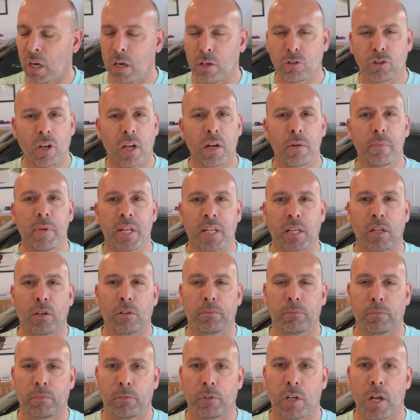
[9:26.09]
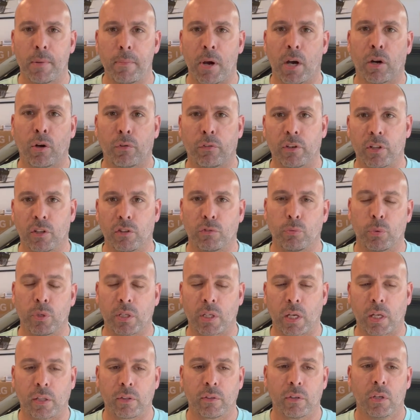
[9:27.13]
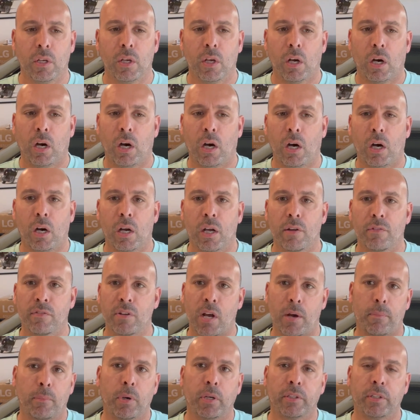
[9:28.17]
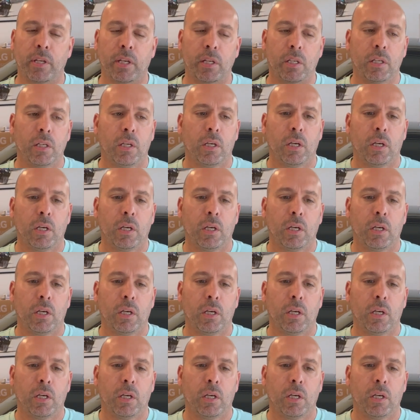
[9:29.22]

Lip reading: I'll try to make it come out over this weekend, if not Monday.